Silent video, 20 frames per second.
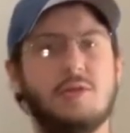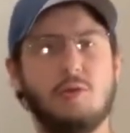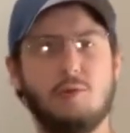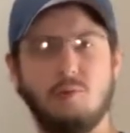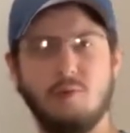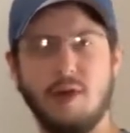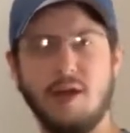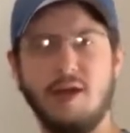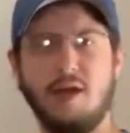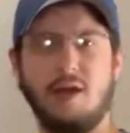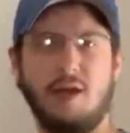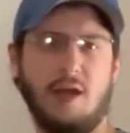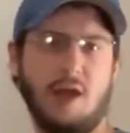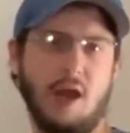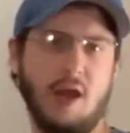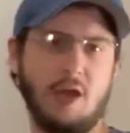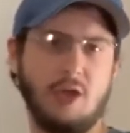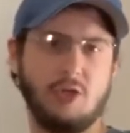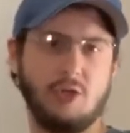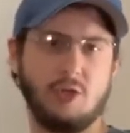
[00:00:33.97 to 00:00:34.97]
a great
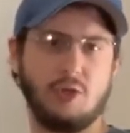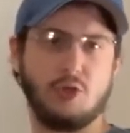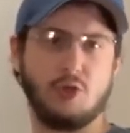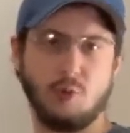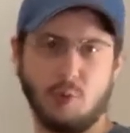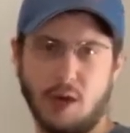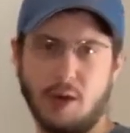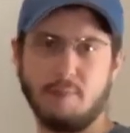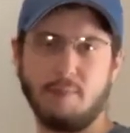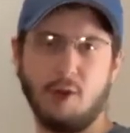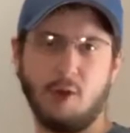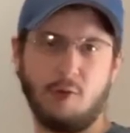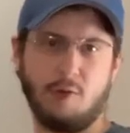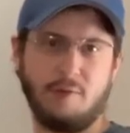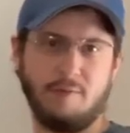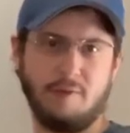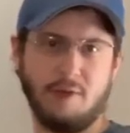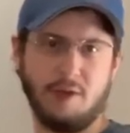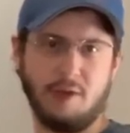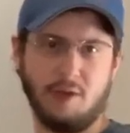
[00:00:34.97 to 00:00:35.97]
occasion to upload
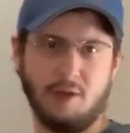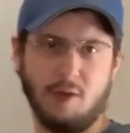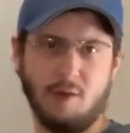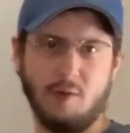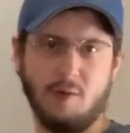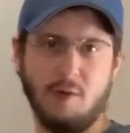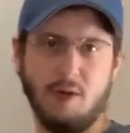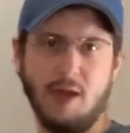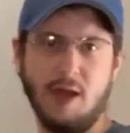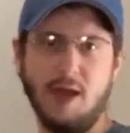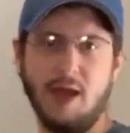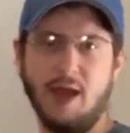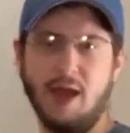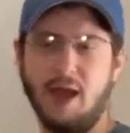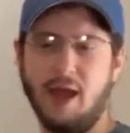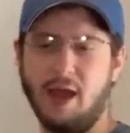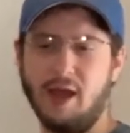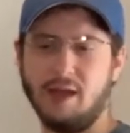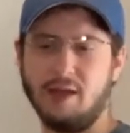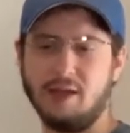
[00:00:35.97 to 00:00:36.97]
a video.
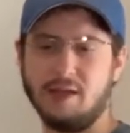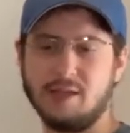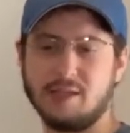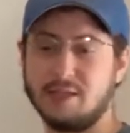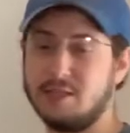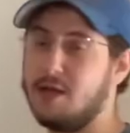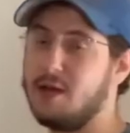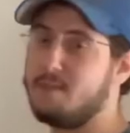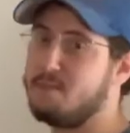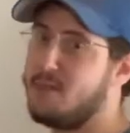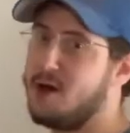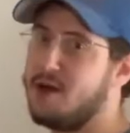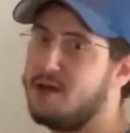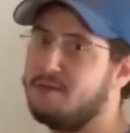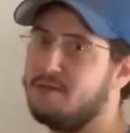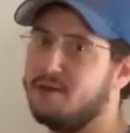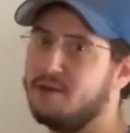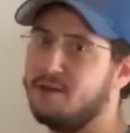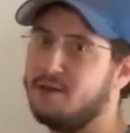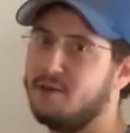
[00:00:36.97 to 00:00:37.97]
And it's not my
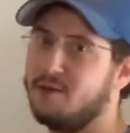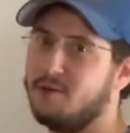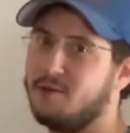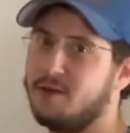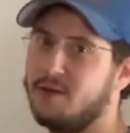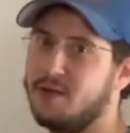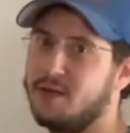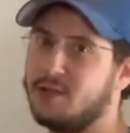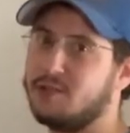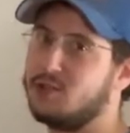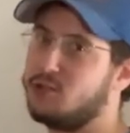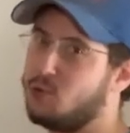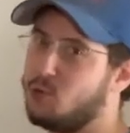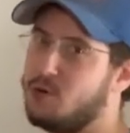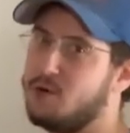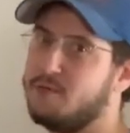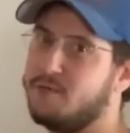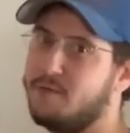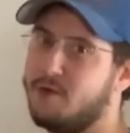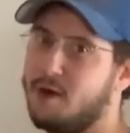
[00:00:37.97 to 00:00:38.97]
video, it's
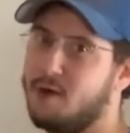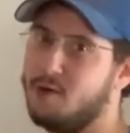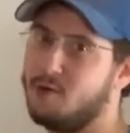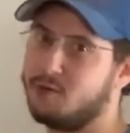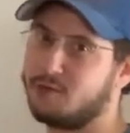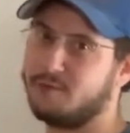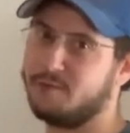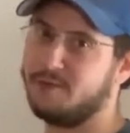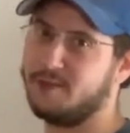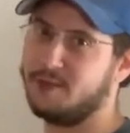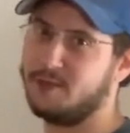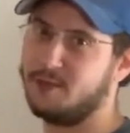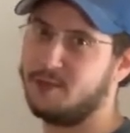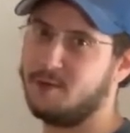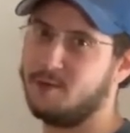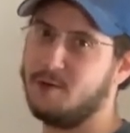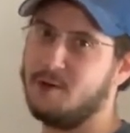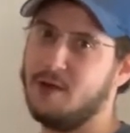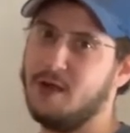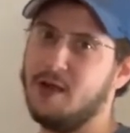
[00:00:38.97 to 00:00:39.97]
Jordan Farrell's
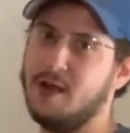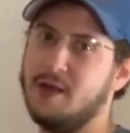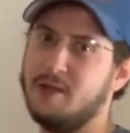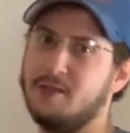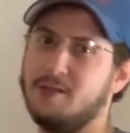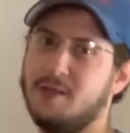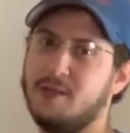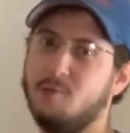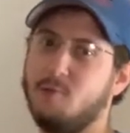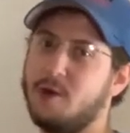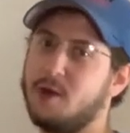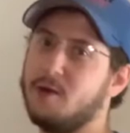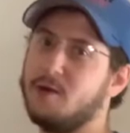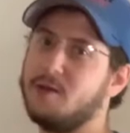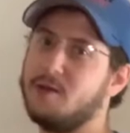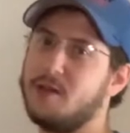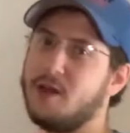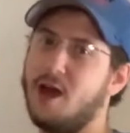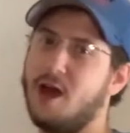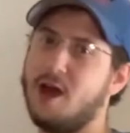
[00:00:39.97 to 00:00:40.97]
video, the winner
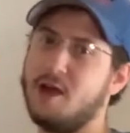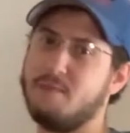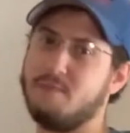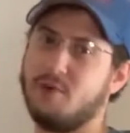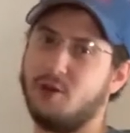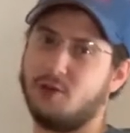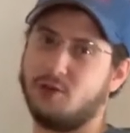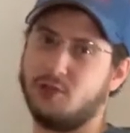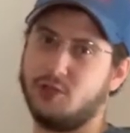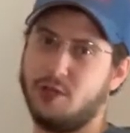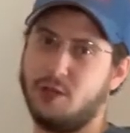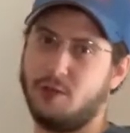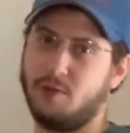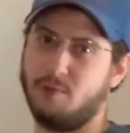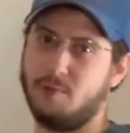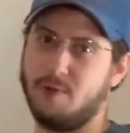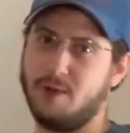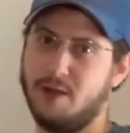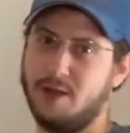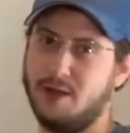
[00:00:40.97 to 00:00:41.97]
of the iBook
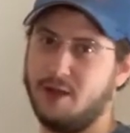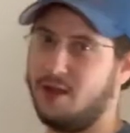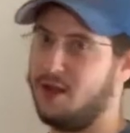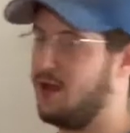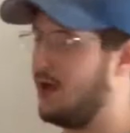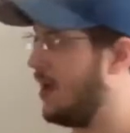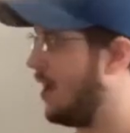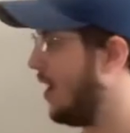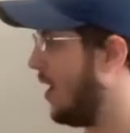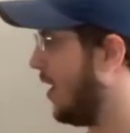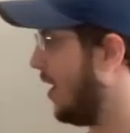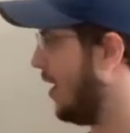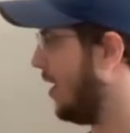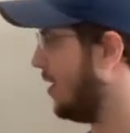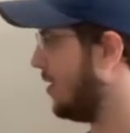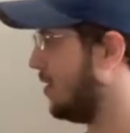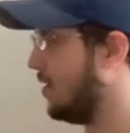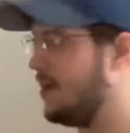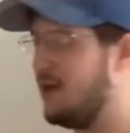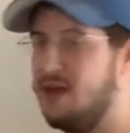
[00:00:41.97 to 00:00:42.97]
G3.
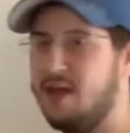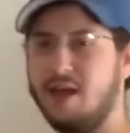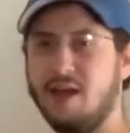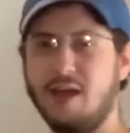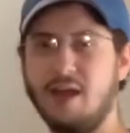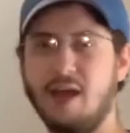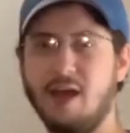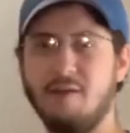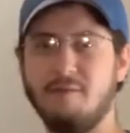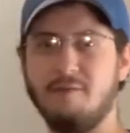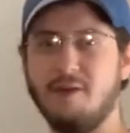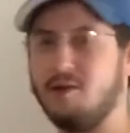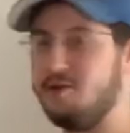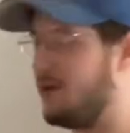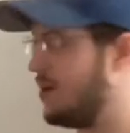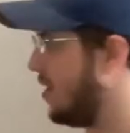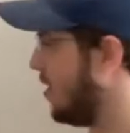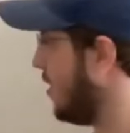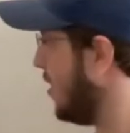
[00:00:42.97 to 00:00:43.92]
And he had a very